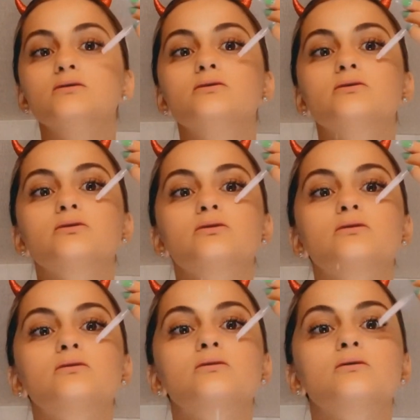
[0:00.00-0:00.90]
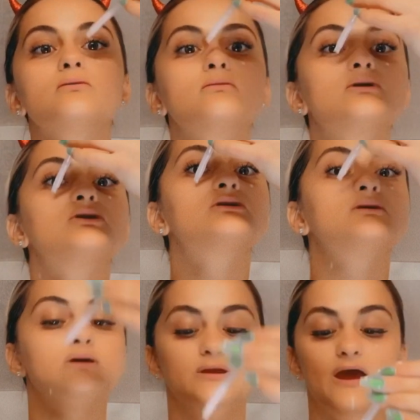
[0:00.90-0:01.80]
So we're just
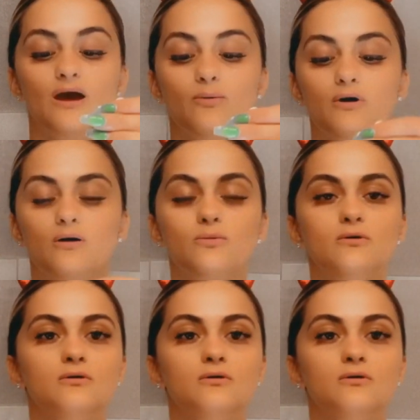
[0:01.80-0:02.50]
gonna dab a couple